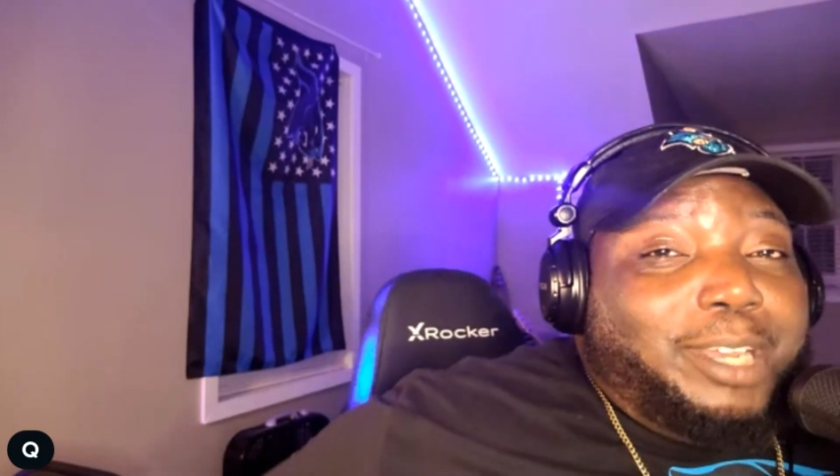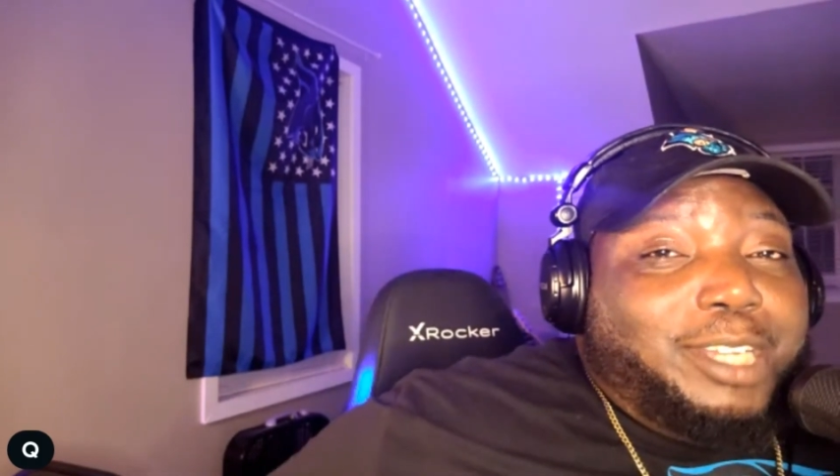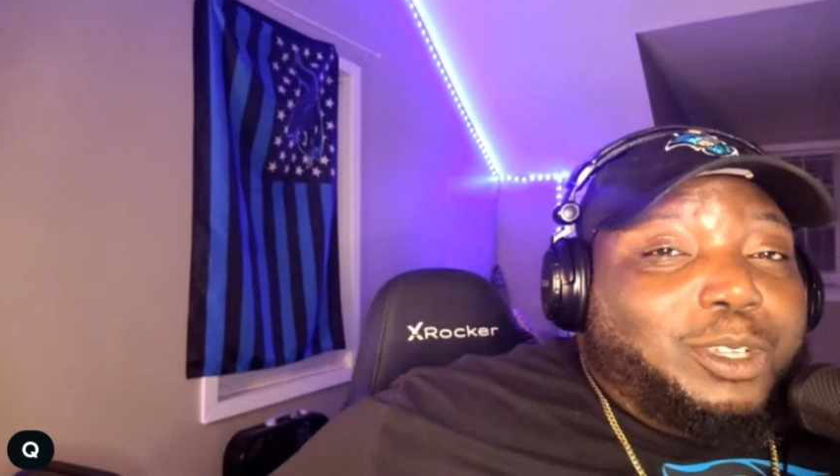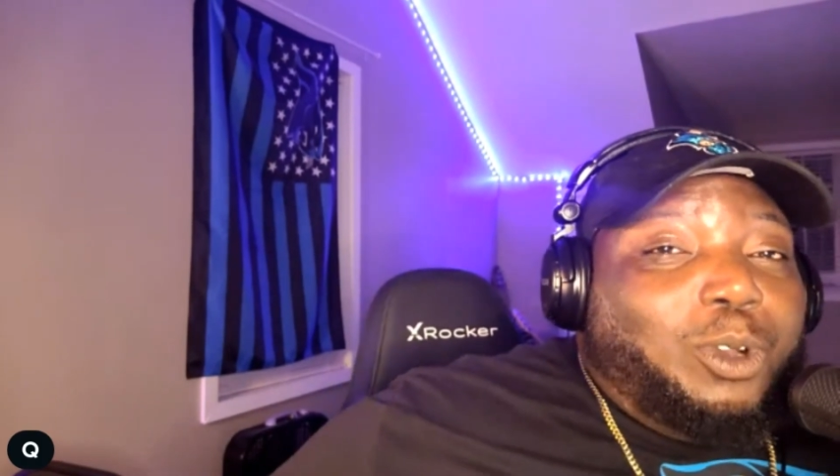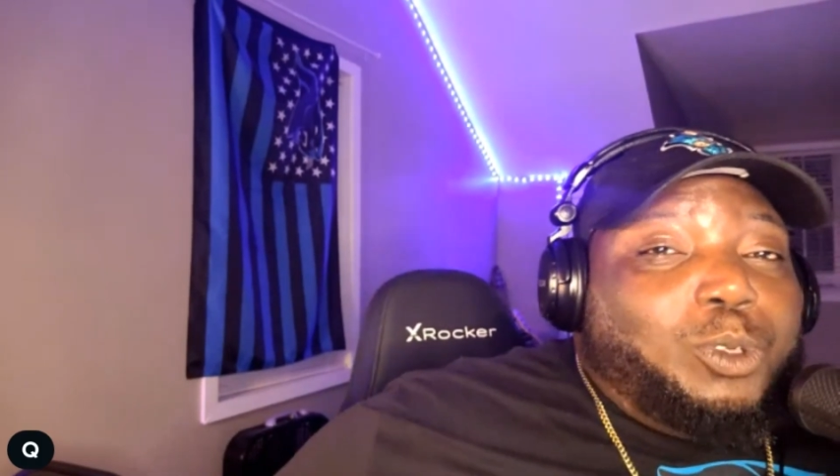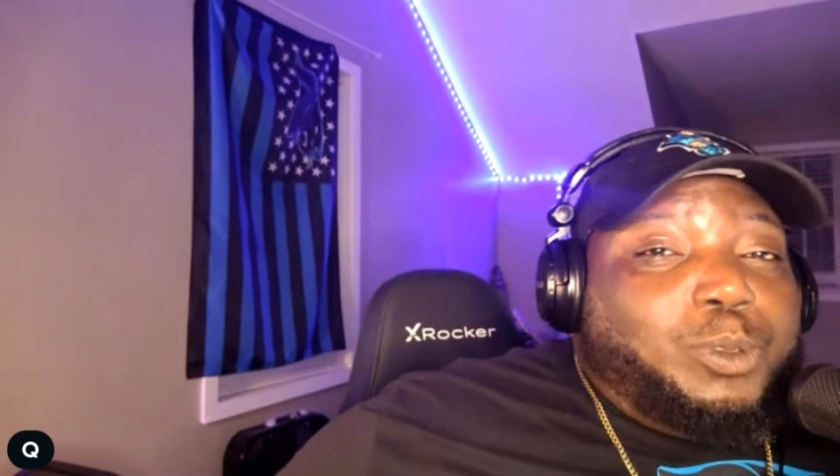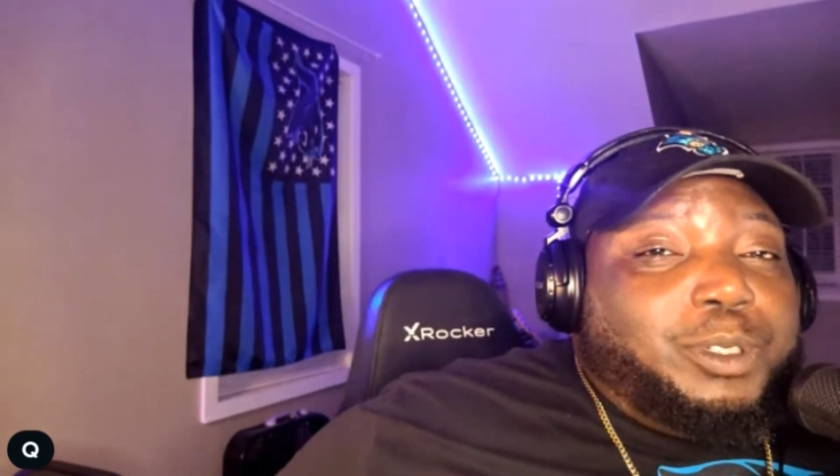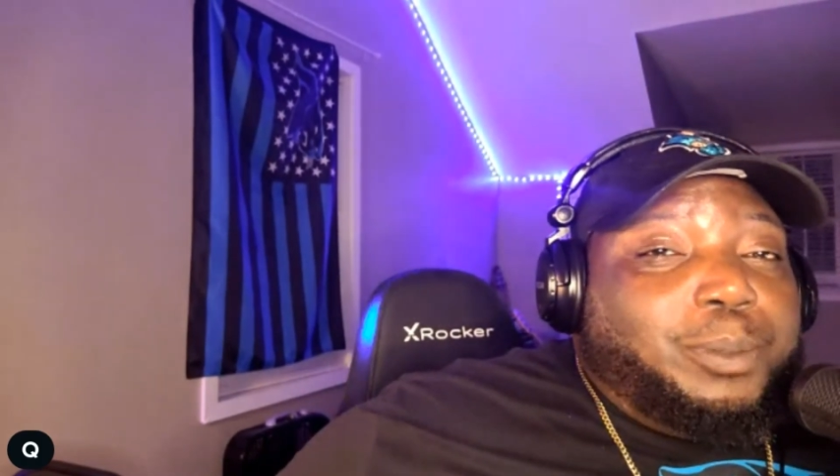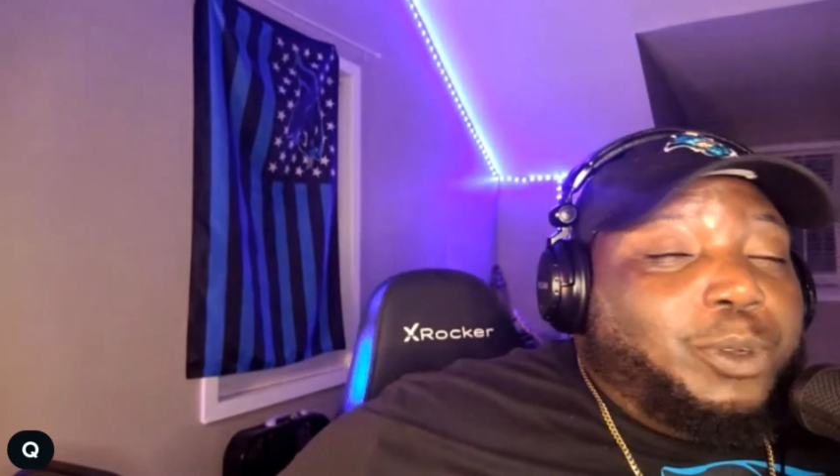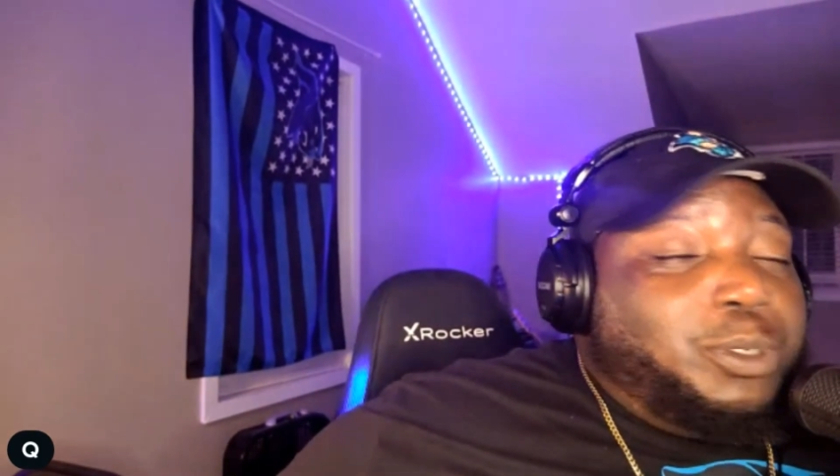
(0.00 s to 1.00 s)
It's your host with
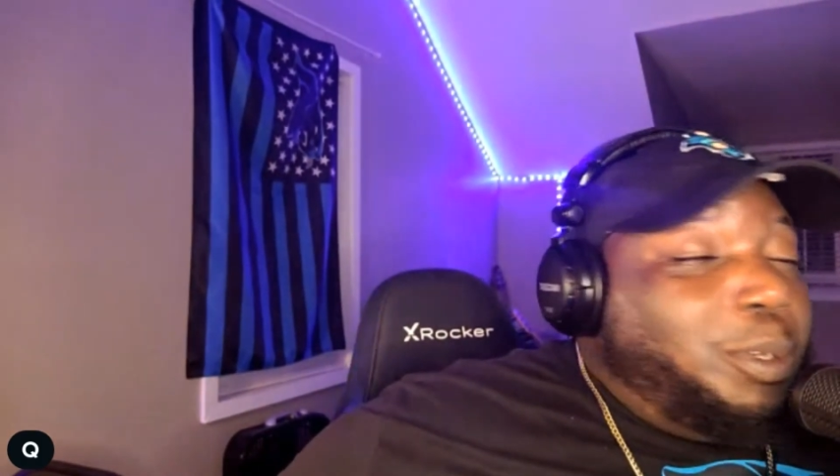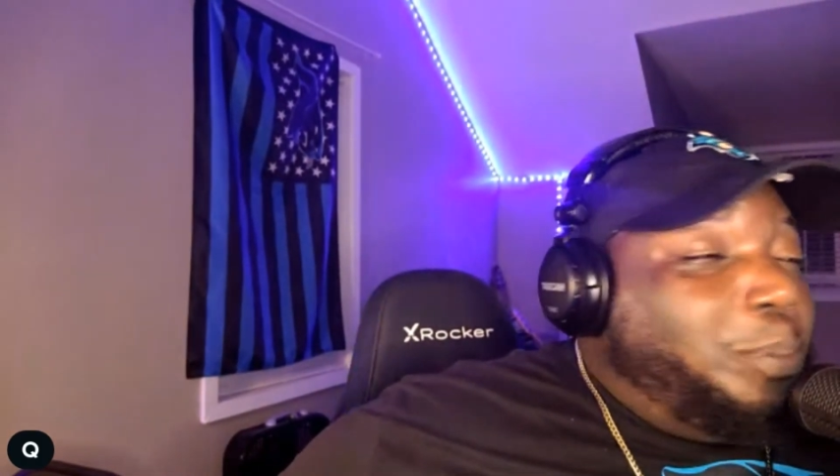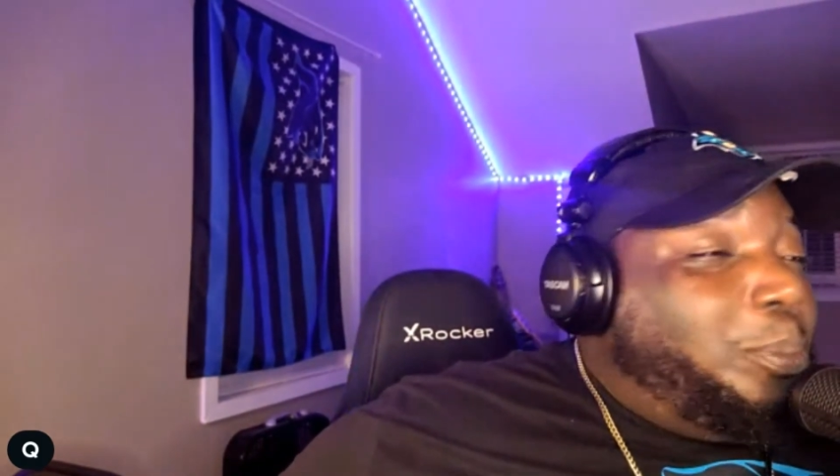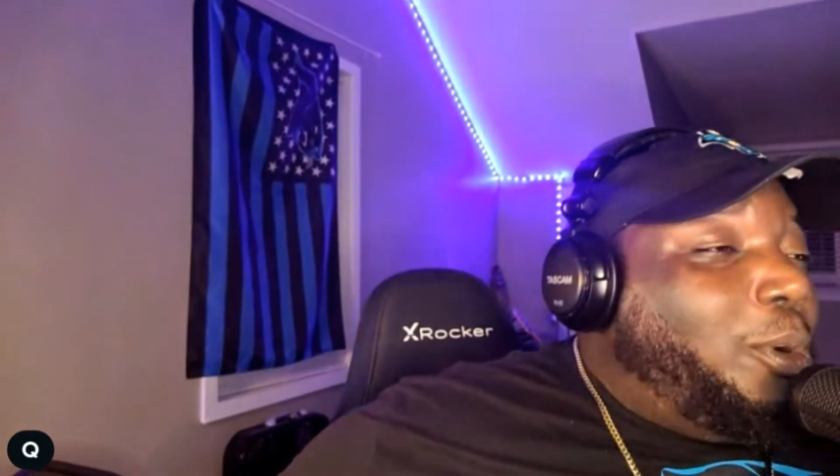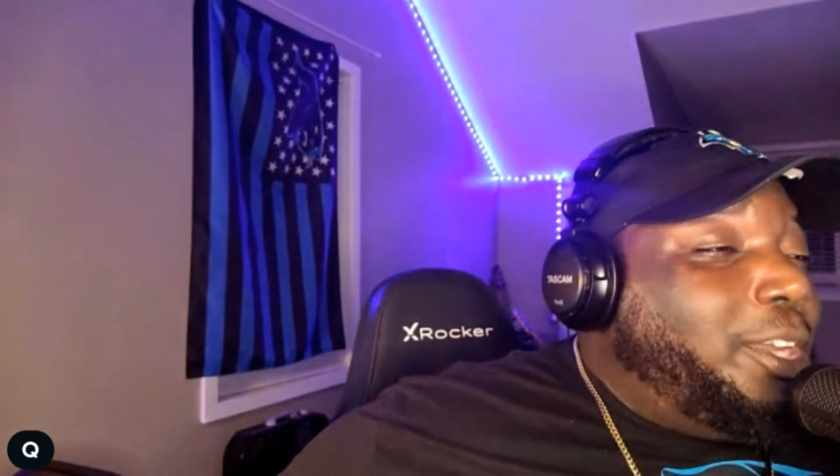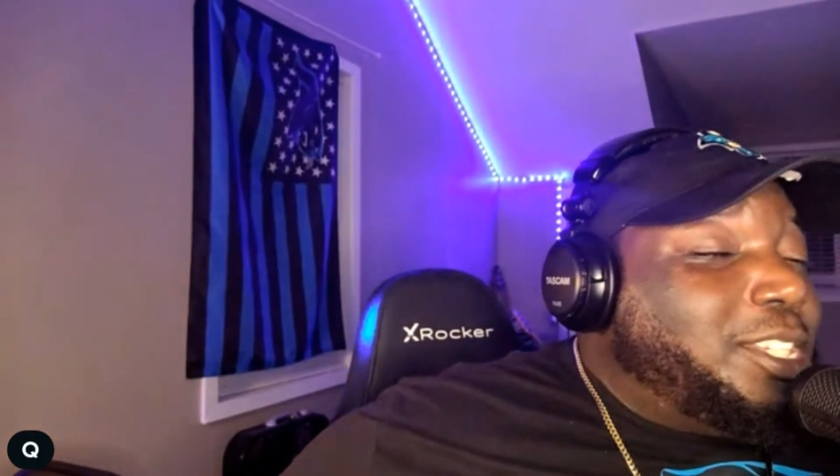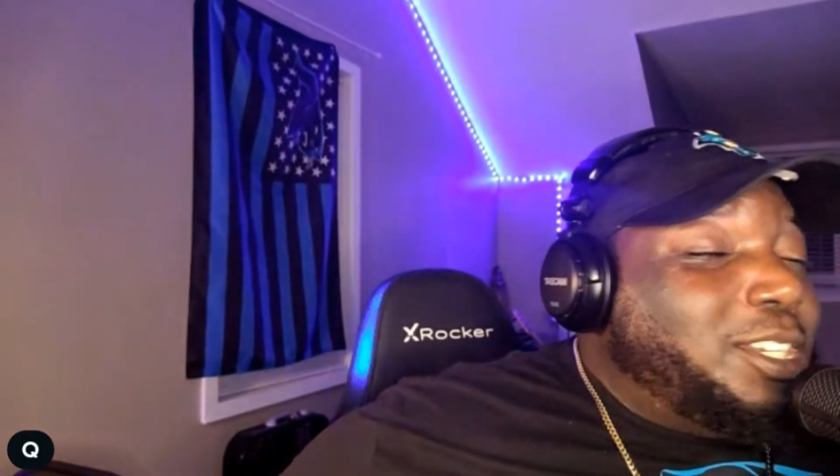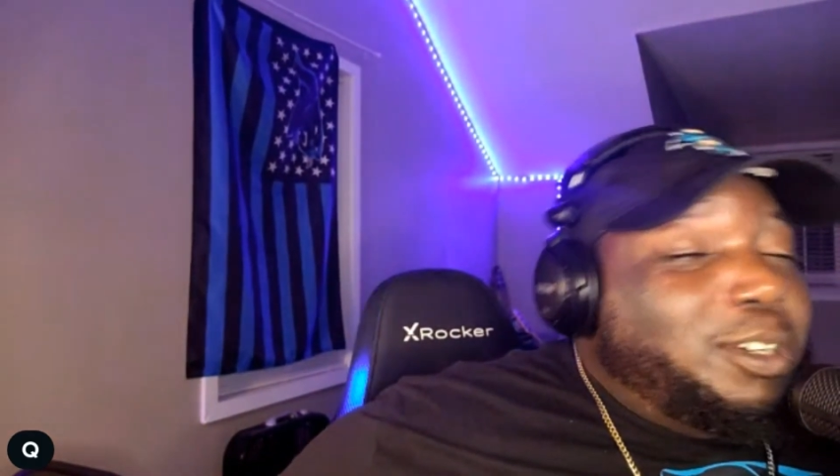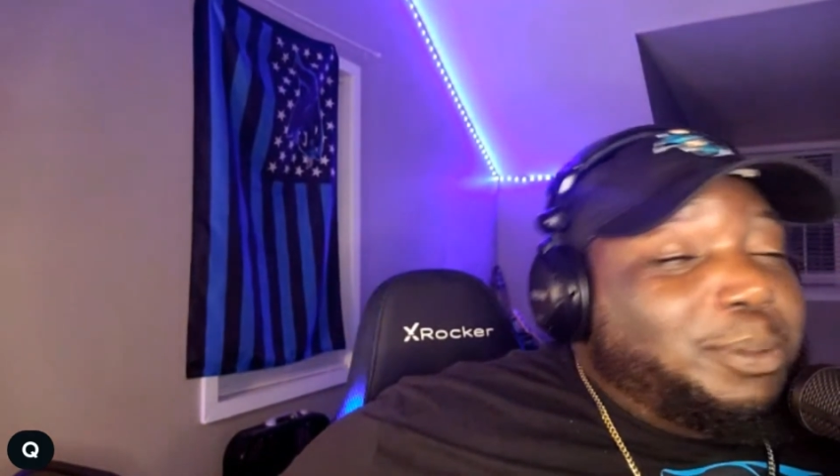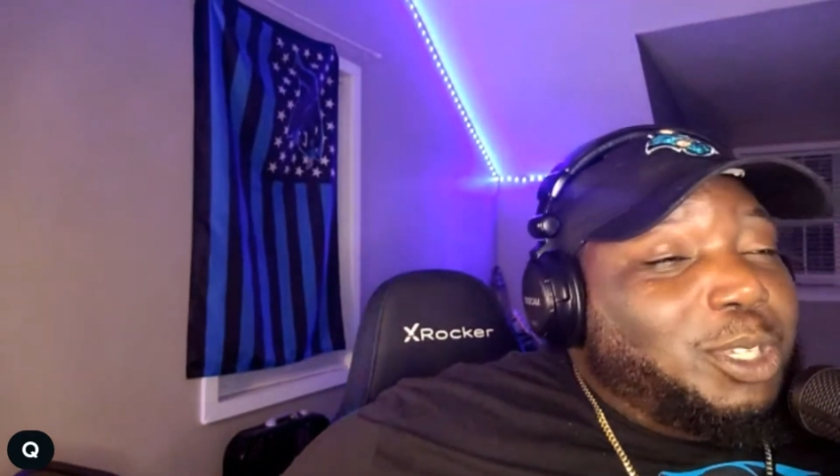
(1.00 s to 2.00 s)
your most, your boy Dub